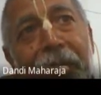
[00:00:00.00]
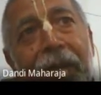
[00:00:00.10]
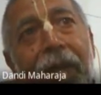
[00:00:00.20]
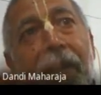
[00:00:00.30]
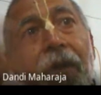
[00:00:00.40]

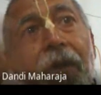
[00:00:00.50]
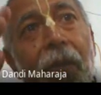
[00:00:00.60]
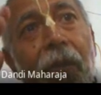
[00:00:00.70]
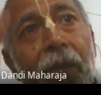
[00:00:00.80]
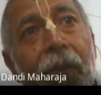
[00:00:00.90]
Oh
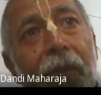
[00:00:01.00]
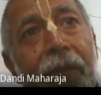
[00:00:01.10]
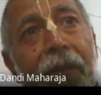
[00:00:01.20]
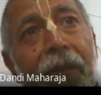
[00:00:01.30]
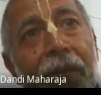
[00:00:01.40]
Govinda, the
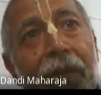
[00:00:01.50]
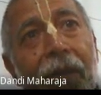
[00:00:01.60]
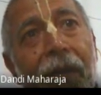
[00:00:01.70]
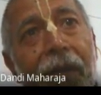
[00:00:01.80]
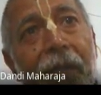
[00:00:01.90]
Lord of
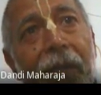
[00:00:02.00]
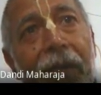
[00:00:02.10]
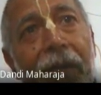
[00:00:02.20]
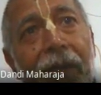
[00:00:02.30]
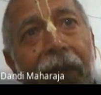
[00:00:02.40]
my
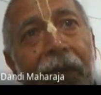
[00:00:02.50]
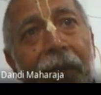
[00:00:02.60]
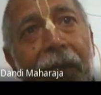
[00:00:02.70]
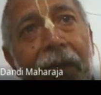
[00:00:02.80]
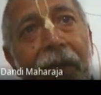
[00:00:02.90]
life,
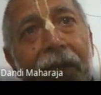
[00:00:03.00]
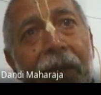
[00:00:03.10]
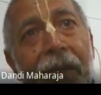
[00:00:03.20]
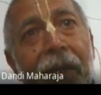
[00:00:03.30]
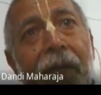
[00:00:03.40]
Pranata,
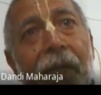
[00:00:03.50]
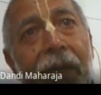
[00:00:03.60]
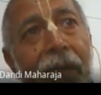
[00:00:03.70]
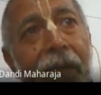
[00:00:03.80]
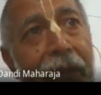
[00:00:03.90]
please
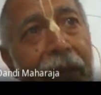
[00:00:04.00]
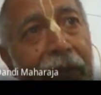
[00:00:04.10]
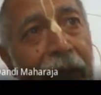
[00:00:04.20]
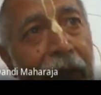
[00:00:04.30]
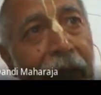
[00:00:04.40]
mercifully
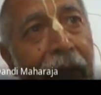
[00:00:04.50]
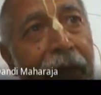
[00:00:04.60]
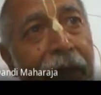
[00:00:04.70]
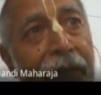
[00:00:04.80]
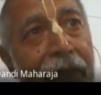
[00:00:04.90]
adjust
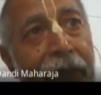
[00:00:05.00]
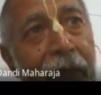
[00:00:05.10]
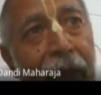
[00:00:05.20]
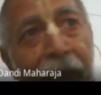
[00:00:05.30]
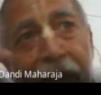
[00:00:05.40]
my
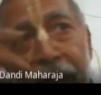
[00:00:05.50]
vision